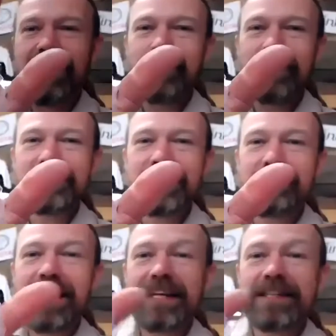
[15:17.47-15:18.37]
We used
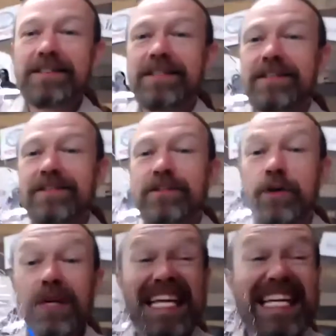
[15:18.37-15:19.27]
advanced
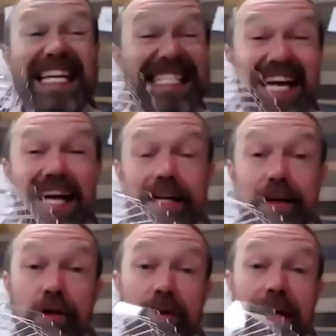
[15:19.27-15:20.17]
2D design to
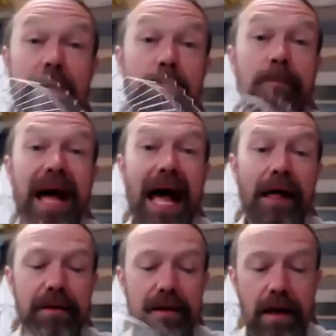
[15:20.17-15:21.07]
create
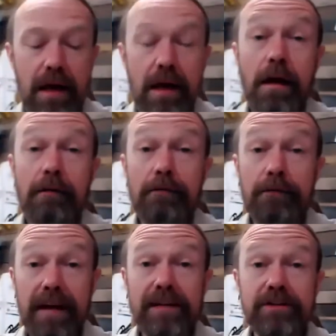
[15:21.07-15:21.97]
pathed
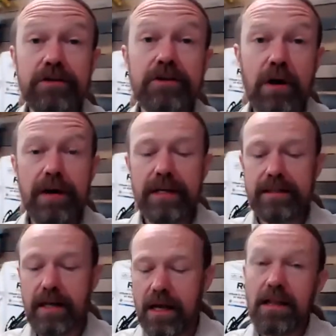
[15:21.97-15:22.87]
vector
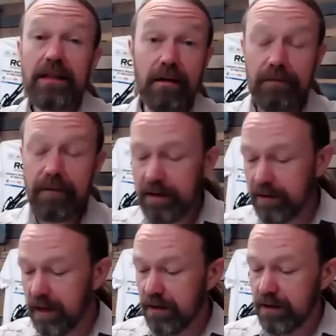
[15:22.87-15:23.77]
drawings that a vinyl
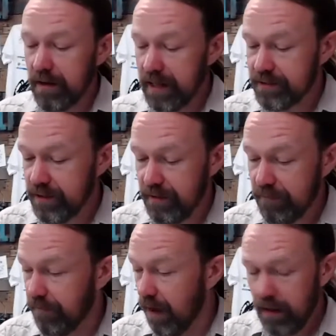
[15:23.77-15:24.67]
cutter or laser could
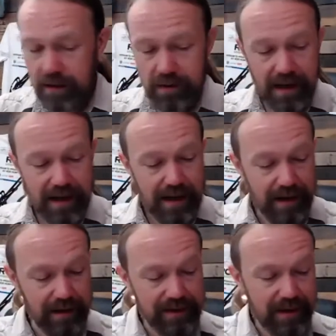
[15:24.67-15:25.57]
follow.
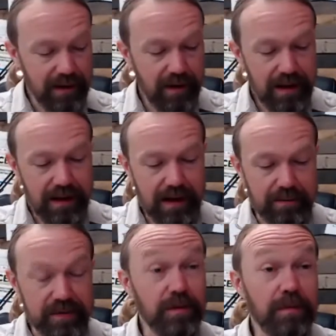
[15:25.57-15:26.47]
And I'll tell you what,
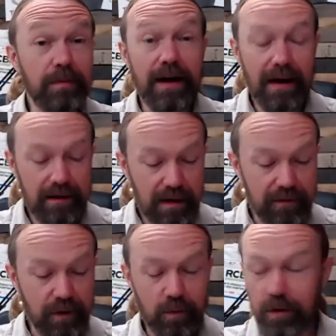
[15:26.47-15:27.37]
I'm super proud
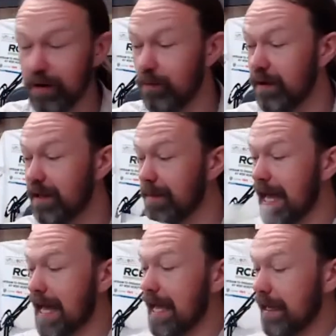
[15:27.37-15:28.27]
of your work, William
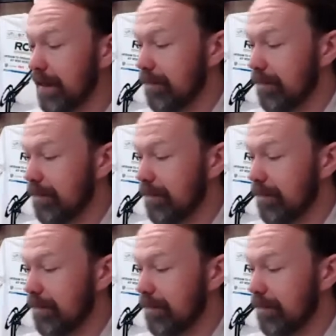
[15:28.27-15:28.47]
A.